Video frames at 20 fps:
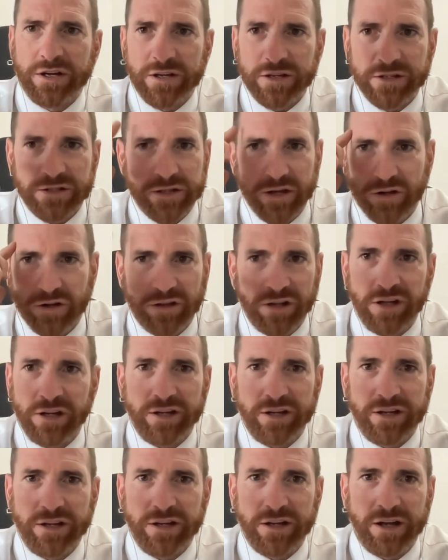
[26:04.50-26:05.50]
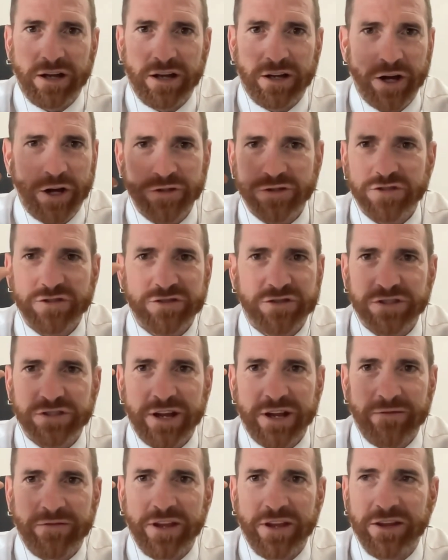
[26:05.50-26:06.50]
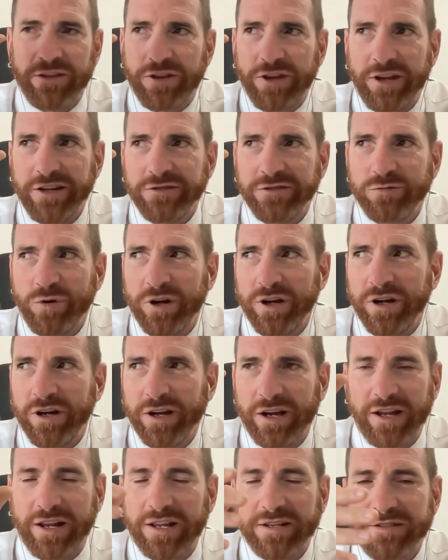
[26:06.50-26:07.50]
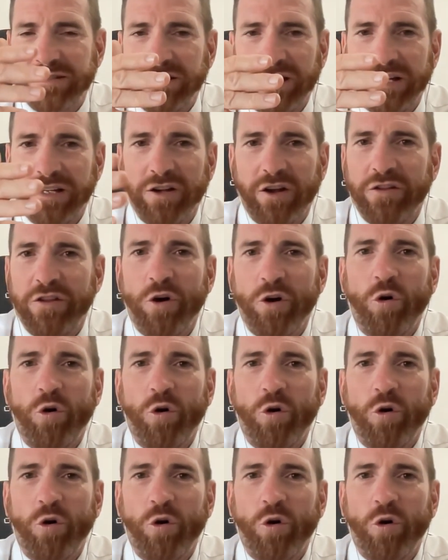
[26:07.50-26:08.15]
So clearly, uh, coaches just have their things where uh, it's nearly like they're